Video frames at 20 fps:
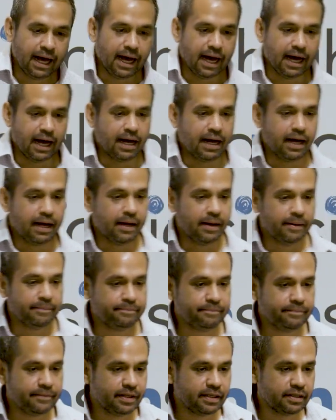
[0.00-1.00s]

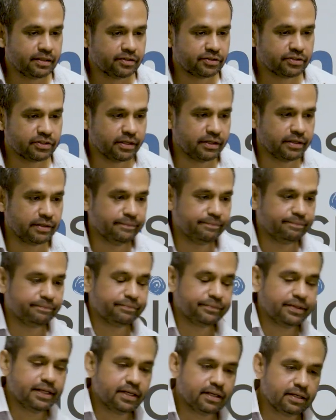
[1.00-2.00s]
Um, so
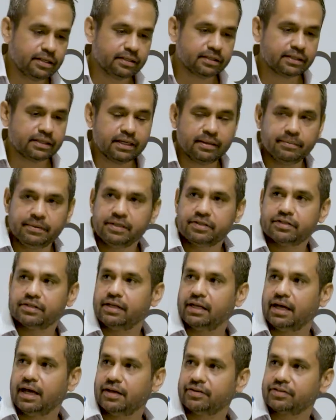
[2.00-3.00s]
coming to the
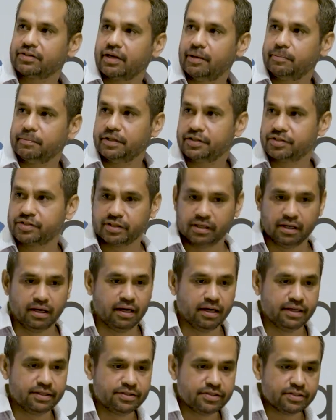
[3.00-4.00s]
last couple of
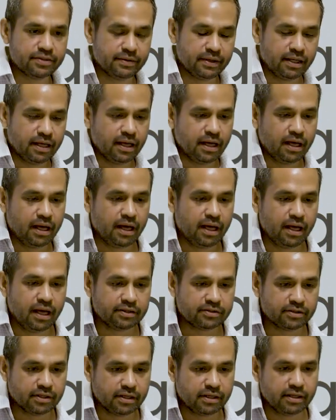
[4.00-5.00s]
slides.
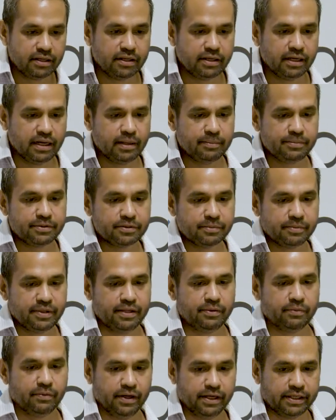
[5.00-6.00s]
So, Aboriginal
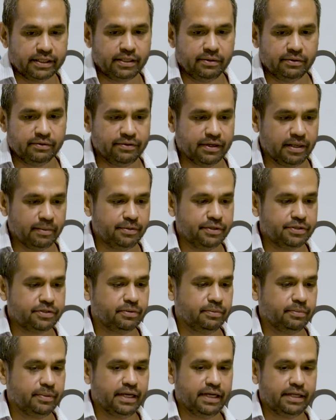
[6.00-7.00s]
men working with
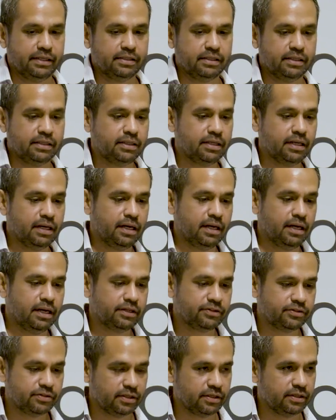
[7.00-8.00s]
Aboriginal men.
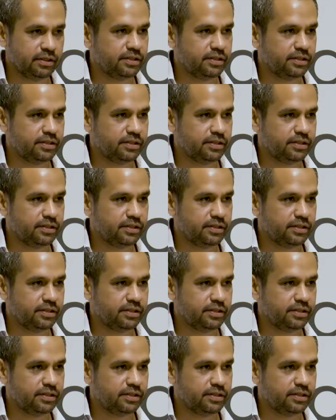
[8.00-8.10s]
Uh, so,